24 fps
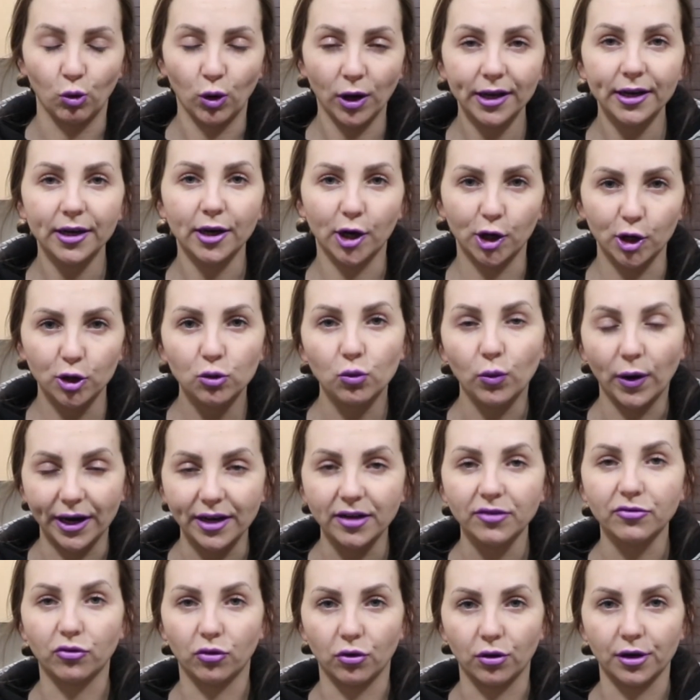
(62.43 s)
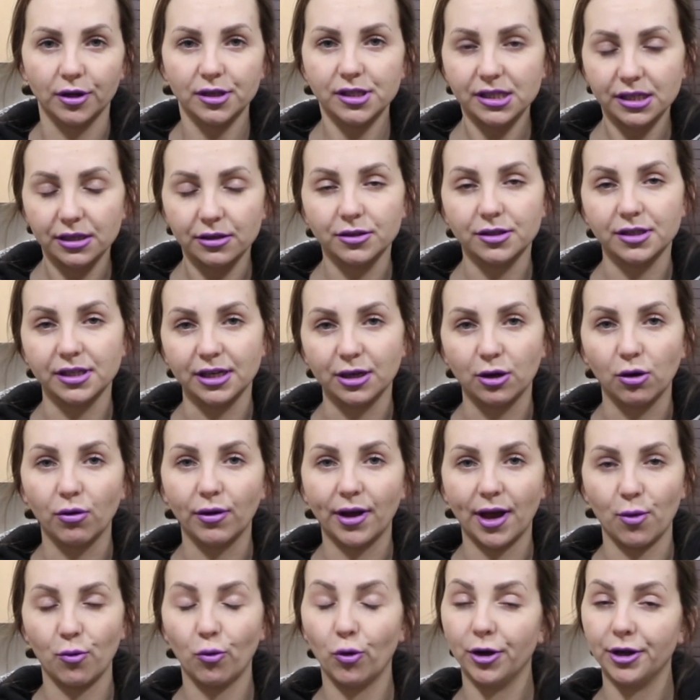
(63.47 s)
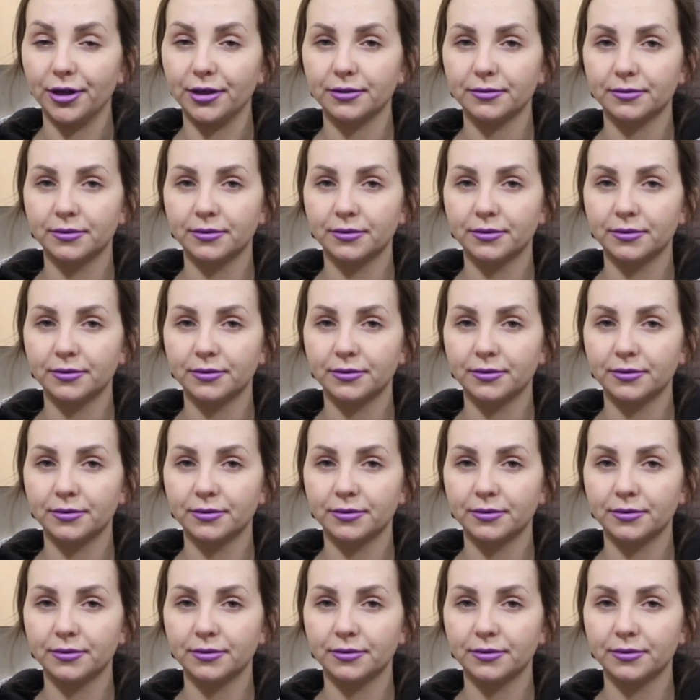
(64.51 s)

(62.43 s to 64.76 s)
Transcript: what are you waiting for? Seriously, go get one.